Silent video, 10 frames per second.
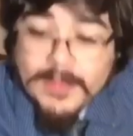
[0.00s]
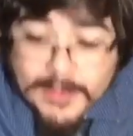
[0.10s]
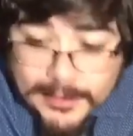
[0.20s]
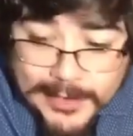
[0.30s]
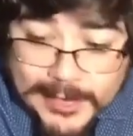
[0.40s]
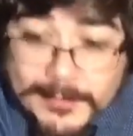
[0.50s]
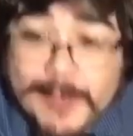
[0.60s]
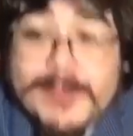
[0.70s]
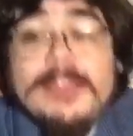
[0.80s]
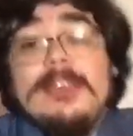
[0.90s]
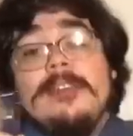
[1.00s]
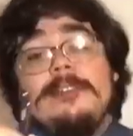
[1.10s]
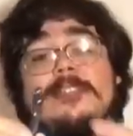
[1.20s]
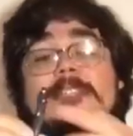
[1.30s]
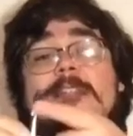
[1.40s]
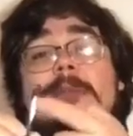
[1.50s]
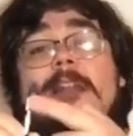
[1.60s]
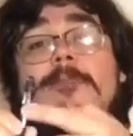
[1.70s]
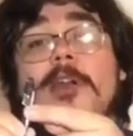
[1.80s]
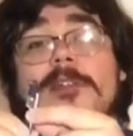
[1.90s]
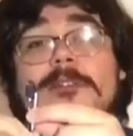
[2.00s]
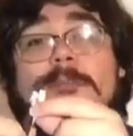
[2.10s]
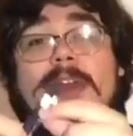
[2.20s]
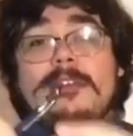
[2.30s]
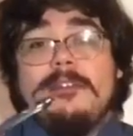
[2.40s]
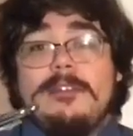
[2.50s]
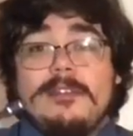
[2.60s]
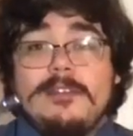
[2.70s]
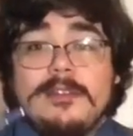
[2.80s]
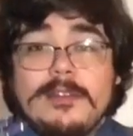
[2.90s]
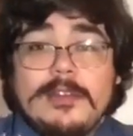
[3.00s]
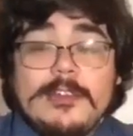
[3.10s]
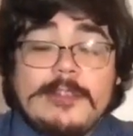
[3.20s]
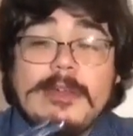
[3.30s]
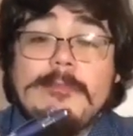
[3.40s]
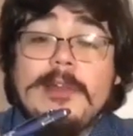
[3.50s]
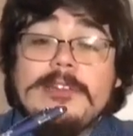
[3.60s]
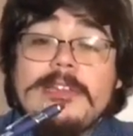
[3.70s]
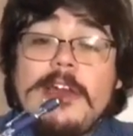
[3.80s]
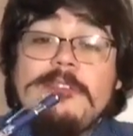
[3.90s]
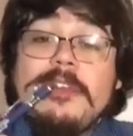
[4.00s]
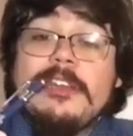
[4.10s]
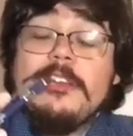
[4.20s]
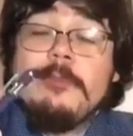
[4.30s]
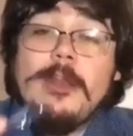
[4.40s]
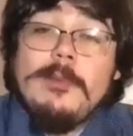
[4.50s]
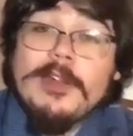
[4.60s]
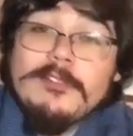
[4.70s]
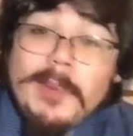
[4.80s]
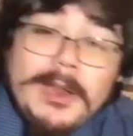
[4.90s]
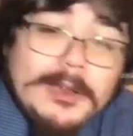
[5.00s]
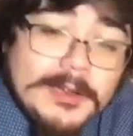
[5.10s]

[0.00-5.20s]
Like maybe this little metal part of the pen. They might melt it down and make it a little metal part of a pen.